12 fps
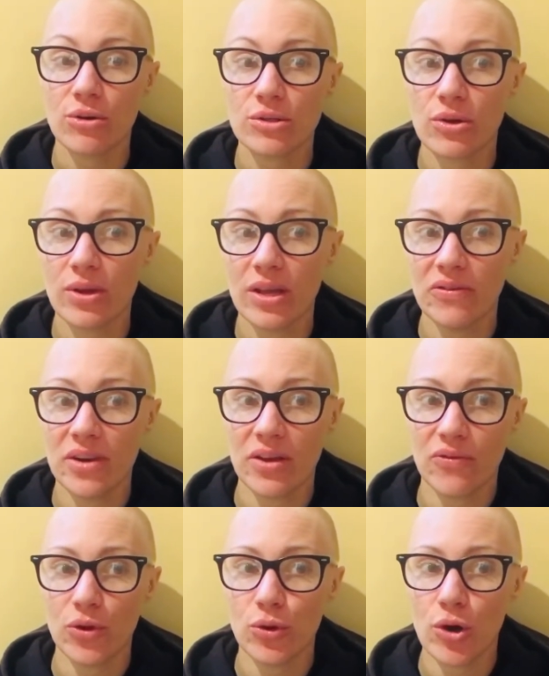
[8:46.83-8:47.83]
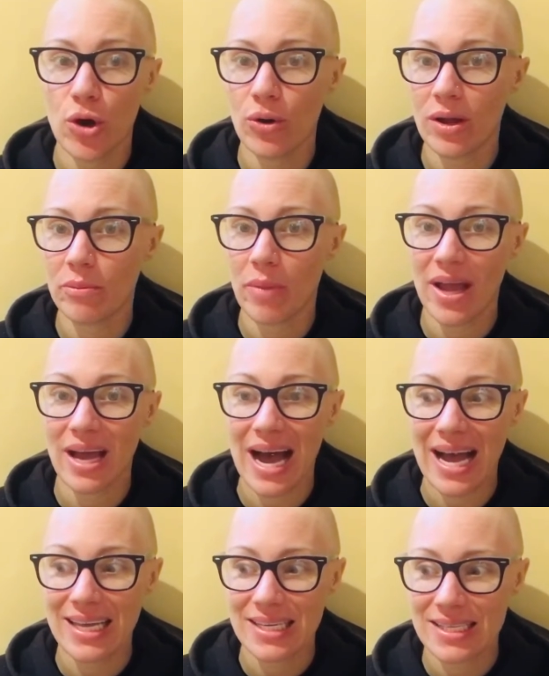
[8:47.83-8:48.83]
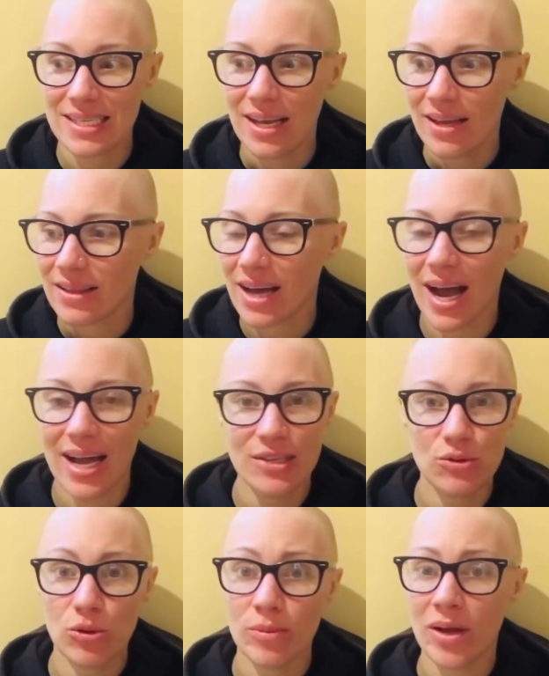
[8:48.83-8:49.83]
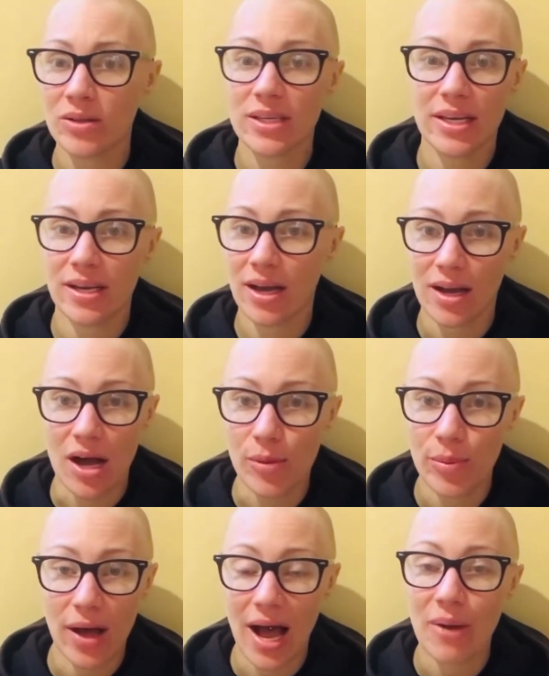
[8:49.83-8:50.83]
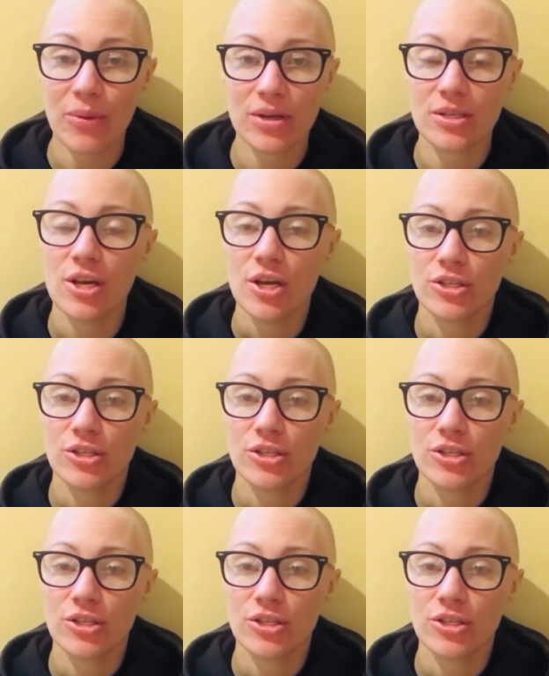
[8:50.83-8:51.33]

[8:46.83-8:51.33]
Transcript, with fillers: So even if you go and buy ice, the ice will melt in a couple hours.